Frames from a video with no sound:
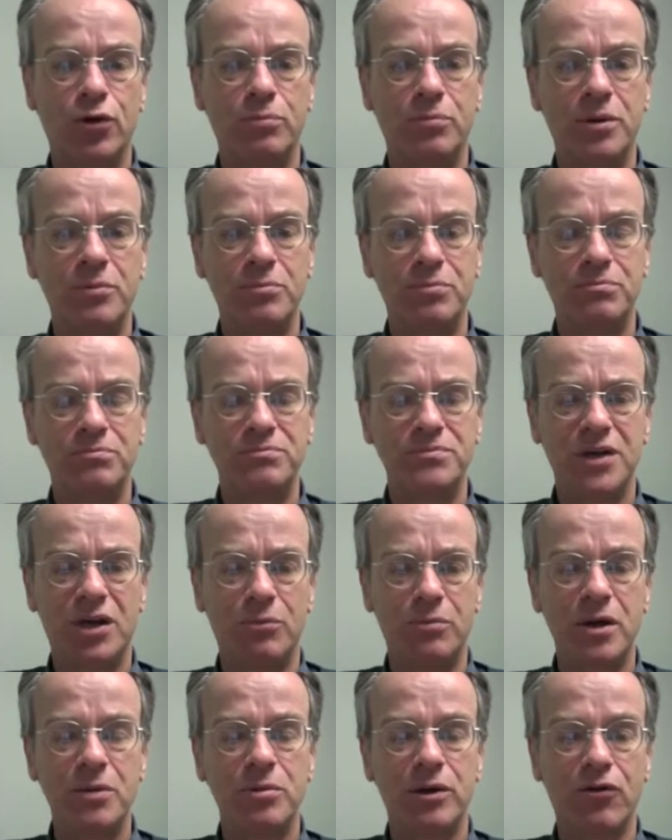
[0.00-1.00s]
a
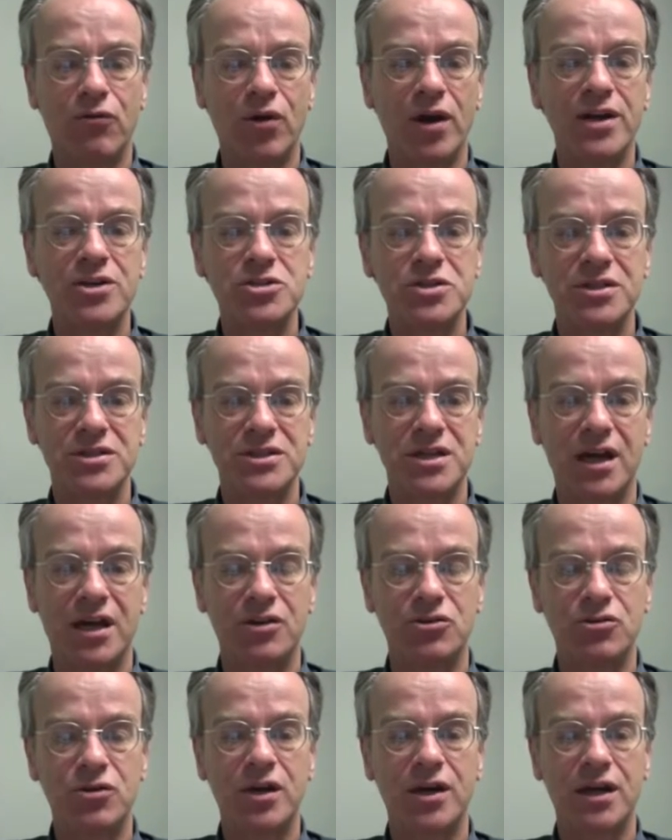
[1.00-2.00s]
public relations guy
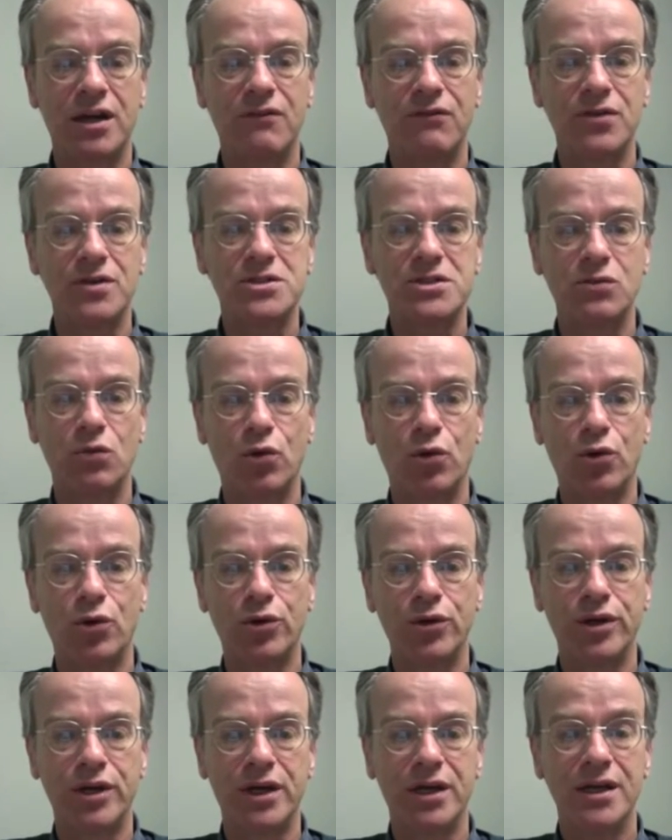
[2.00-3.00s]
trying to convince the
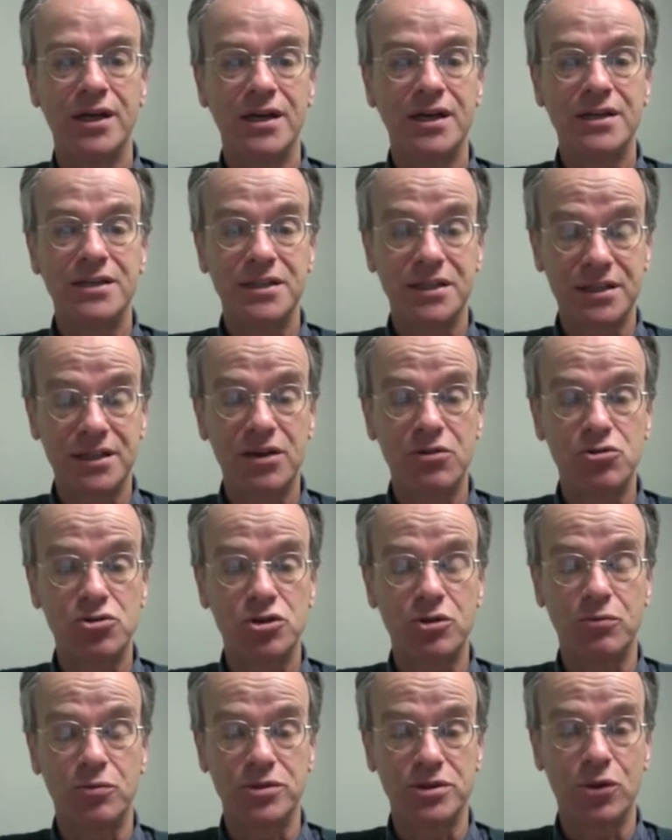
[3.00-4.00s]
world the
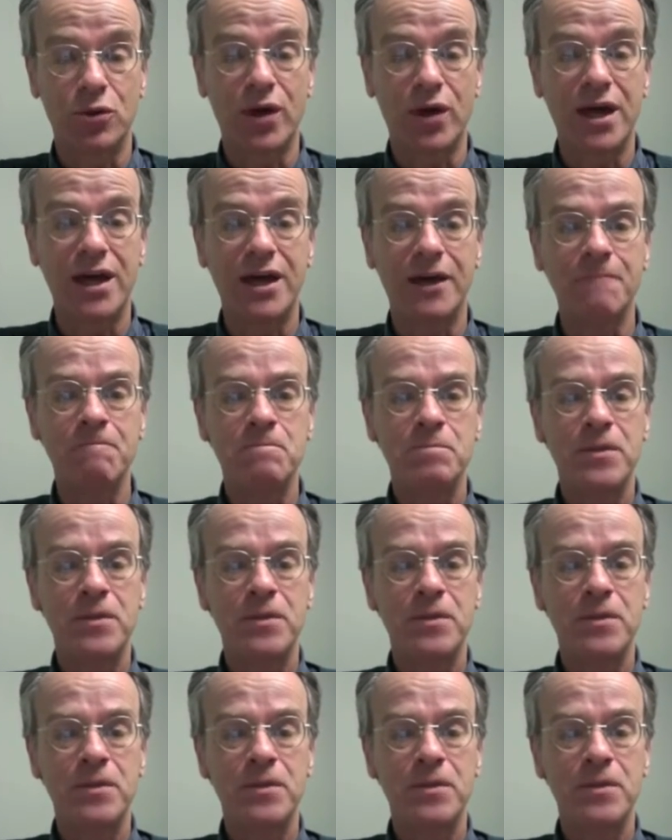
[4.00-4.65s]
dictatorship was okay.